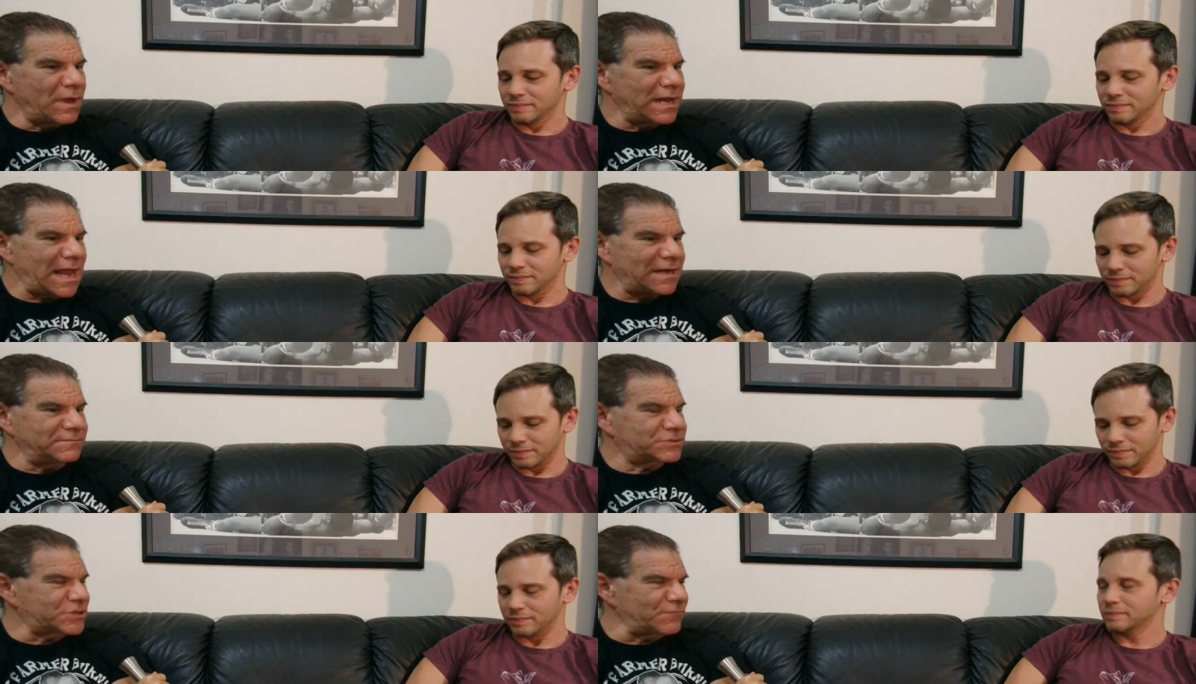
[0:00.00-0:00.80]
Speaker 1: and
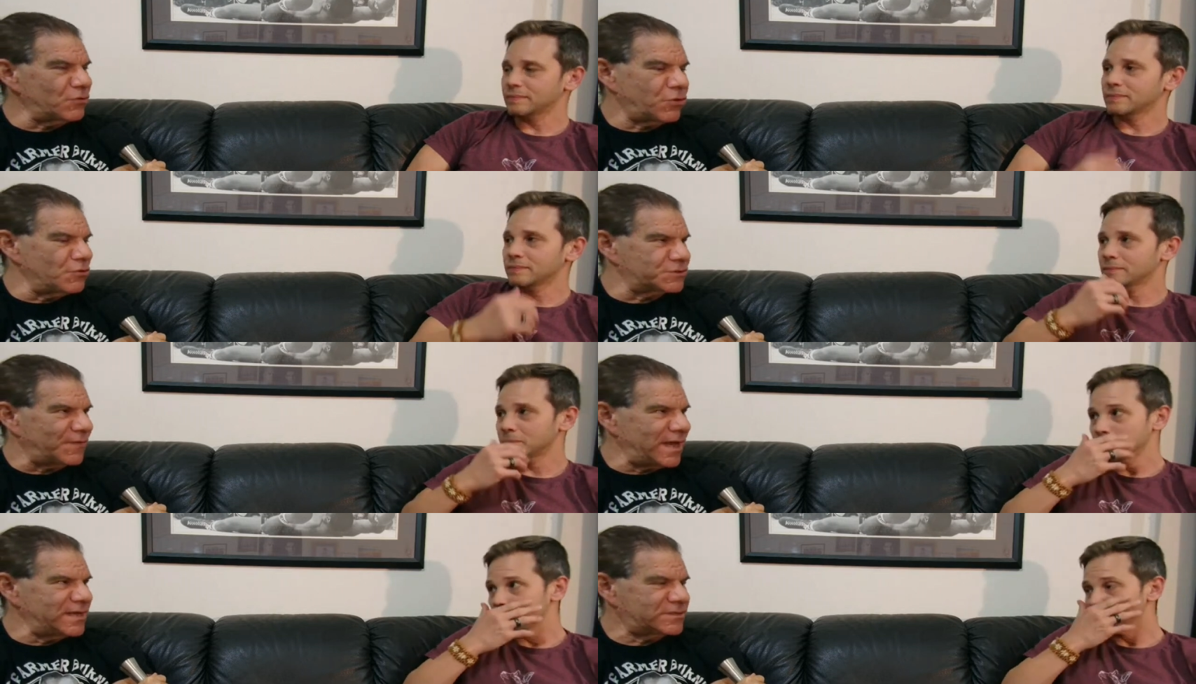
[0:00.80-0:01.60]
and several close
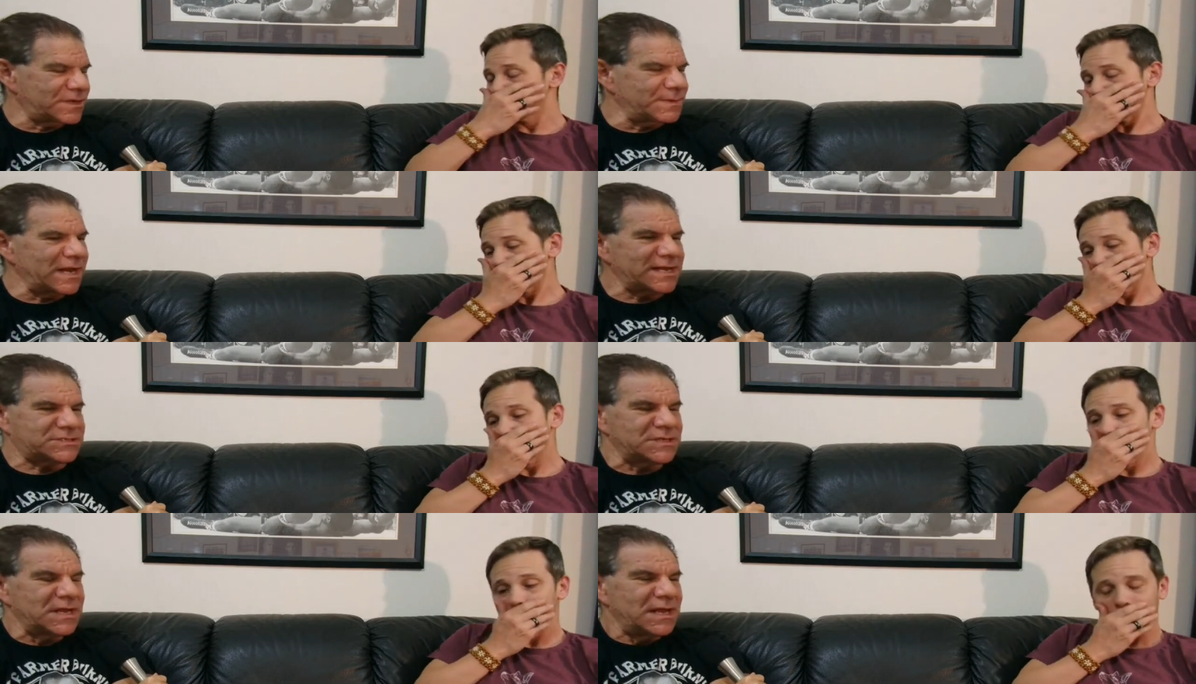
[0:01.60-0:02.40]
fights. I mean, I
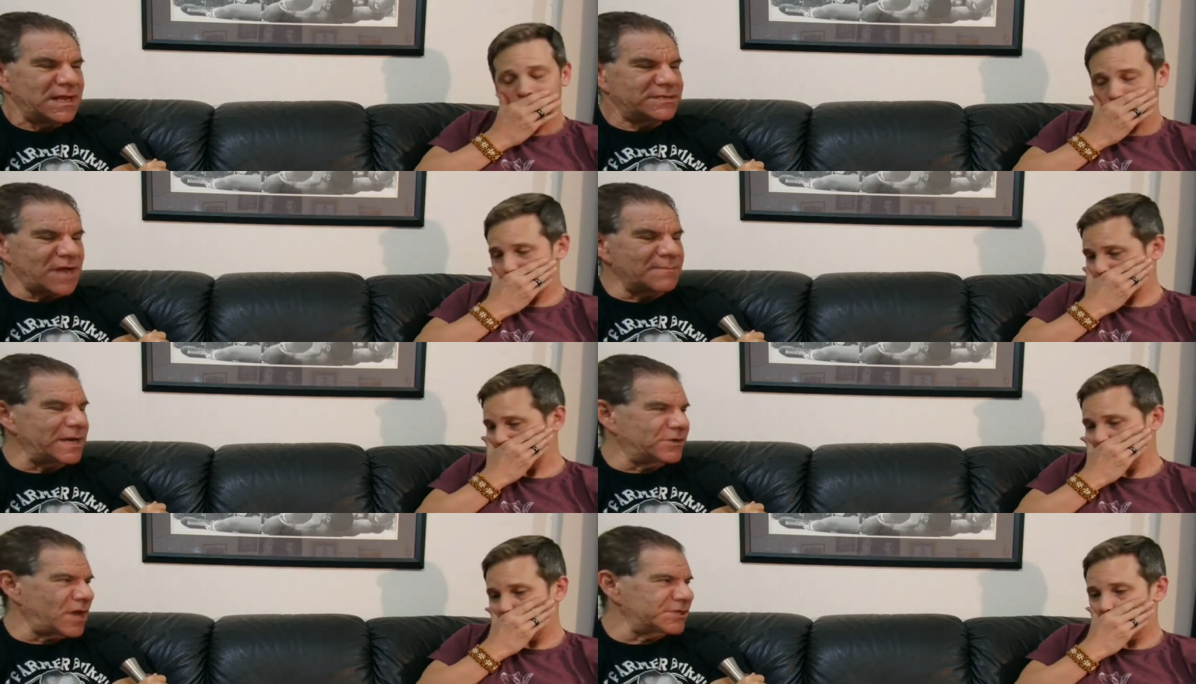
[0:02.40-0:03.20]
guess he
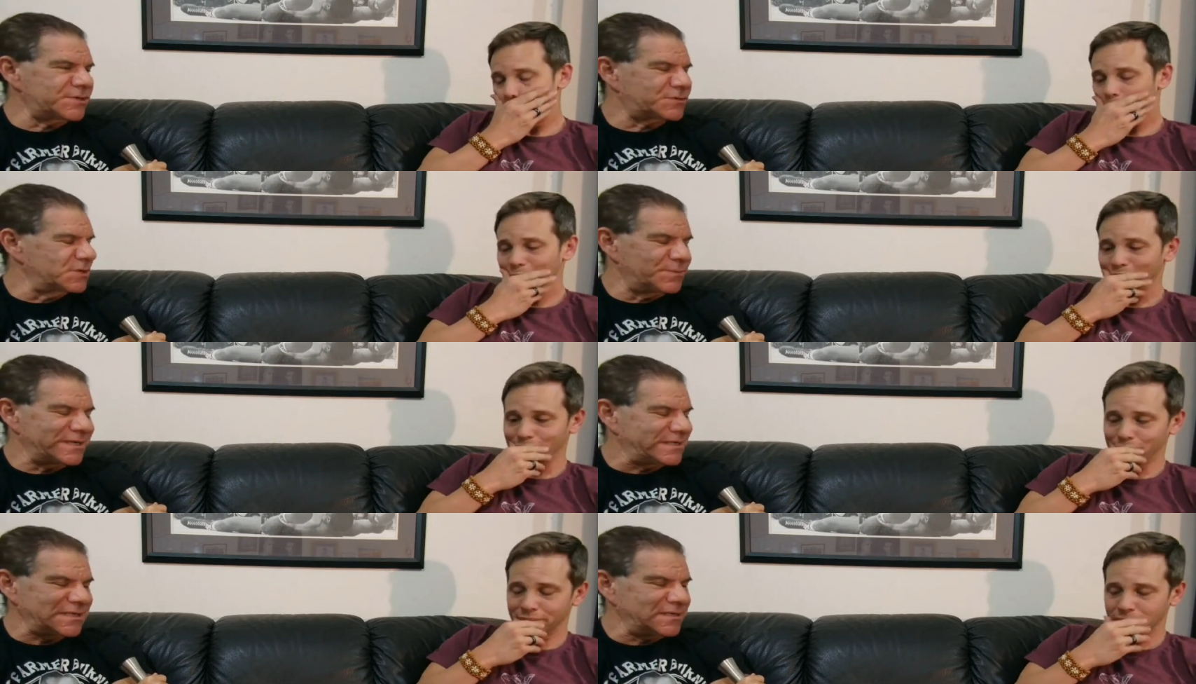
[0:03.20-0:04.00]
dominated Gustafsson, but
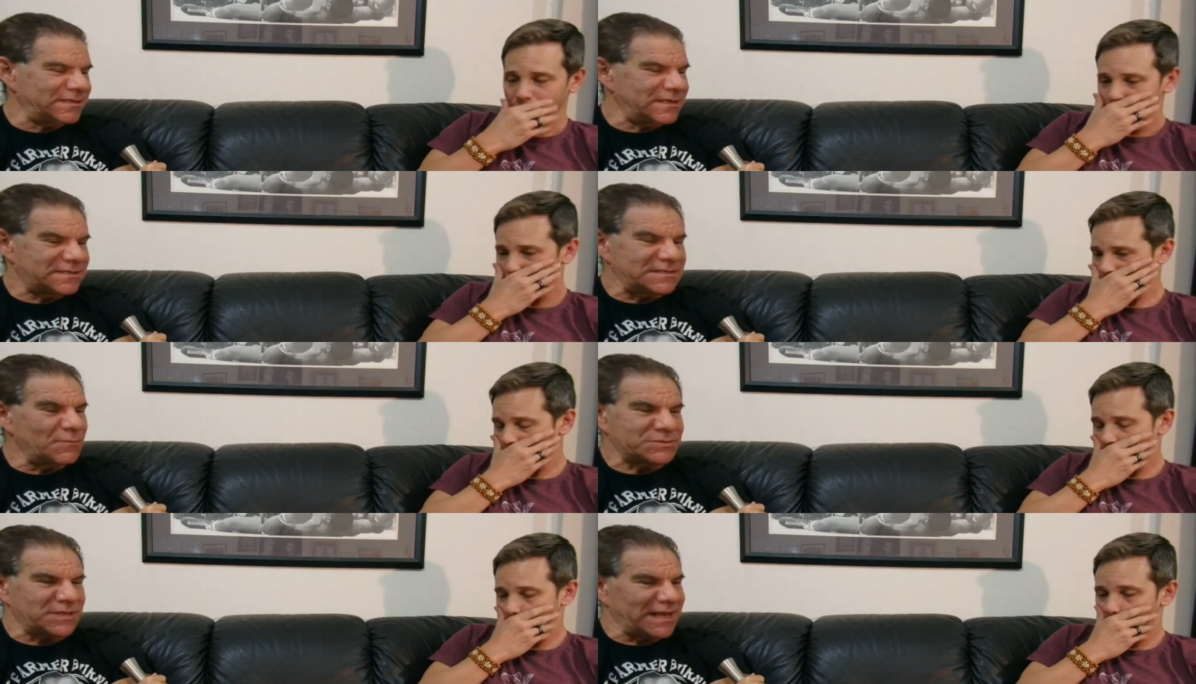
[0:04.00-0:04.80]
he didn't. It,
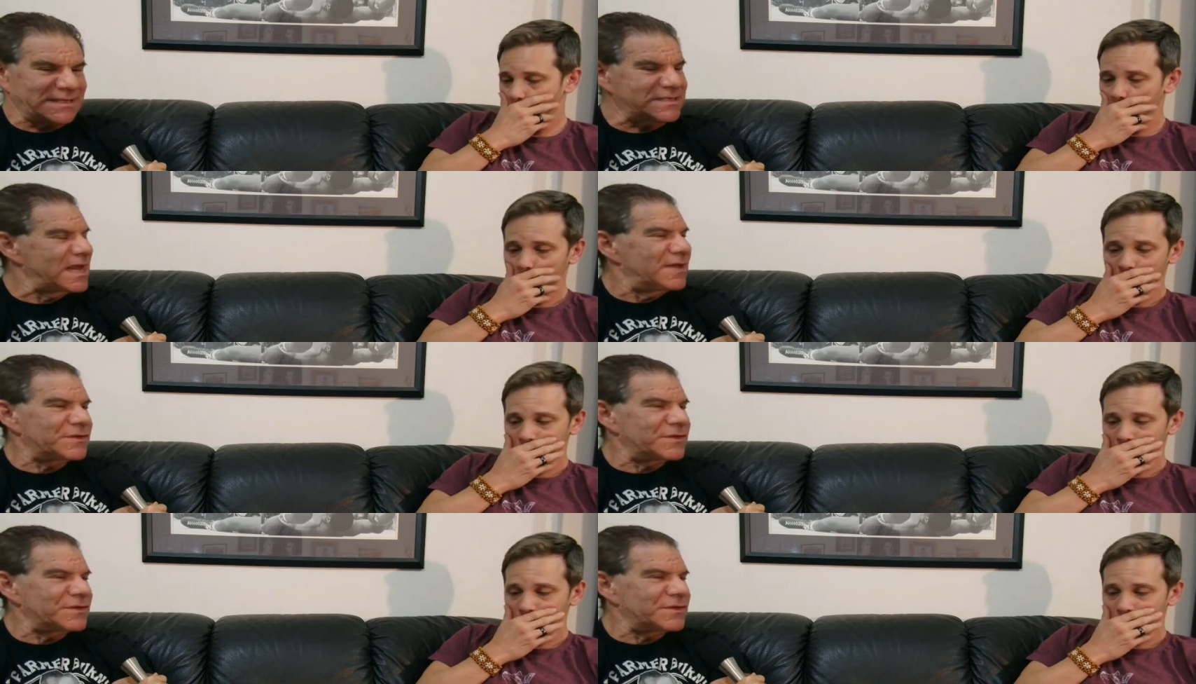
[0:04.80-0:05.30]
it wasn't like this.